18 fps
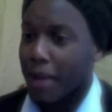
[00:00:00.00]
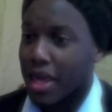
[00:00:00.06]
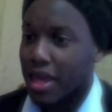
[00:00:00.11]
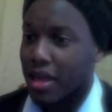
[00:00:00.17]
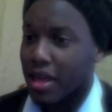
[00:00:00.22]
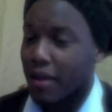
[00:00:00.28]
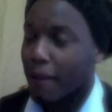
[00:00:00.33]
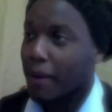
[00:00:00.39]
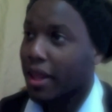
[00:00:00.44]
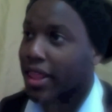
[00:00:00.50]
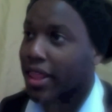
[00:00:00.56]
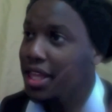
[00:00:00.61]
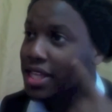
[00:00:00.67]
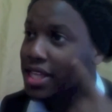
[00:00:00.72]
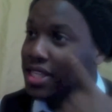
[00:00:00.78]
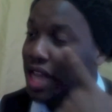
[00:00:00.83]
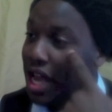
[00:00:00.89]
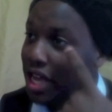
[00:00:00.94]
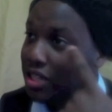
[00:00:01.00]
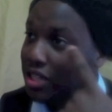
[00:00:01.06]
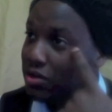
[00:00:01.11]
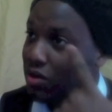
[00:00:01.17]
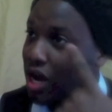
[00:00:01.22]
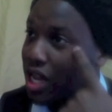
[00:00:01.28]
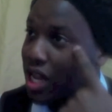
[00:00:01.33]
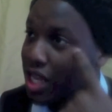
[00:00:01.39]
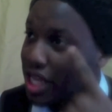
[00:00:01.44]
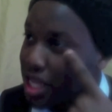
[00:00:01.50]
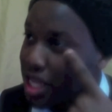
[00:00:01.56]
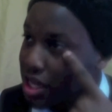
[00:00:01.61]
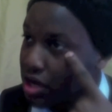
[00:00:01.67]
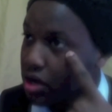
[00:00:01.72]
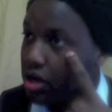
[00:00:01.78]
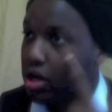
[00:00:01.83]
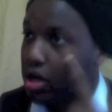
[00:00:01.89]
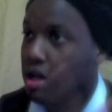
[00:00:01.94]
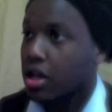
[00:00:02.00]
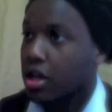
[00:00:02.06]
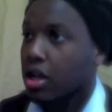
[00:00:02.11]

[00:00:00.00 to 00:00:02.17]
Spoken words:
me, by these eyes right here,